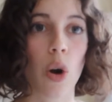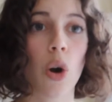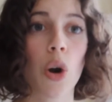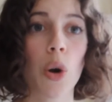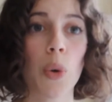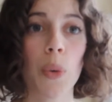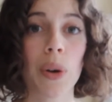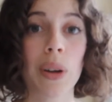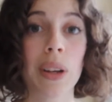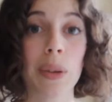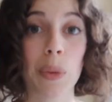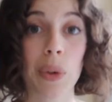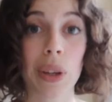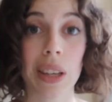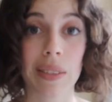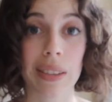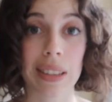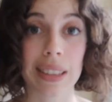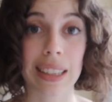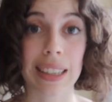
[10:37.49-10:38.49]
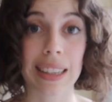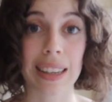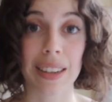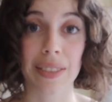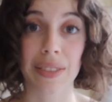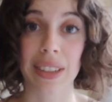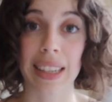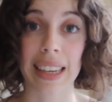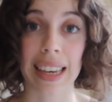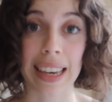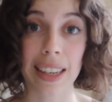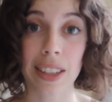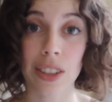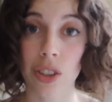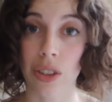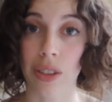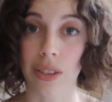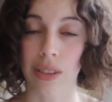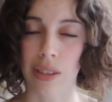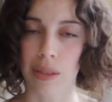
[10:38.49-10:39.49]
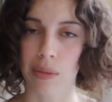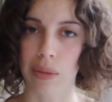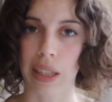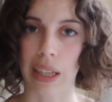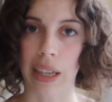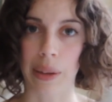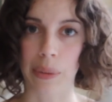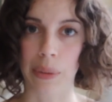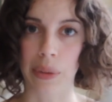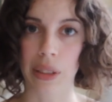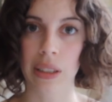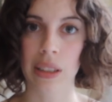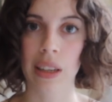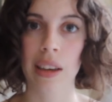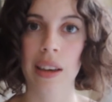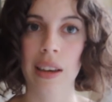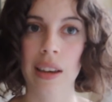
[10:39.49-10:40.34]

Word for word: or when we even take a vacation sometimes.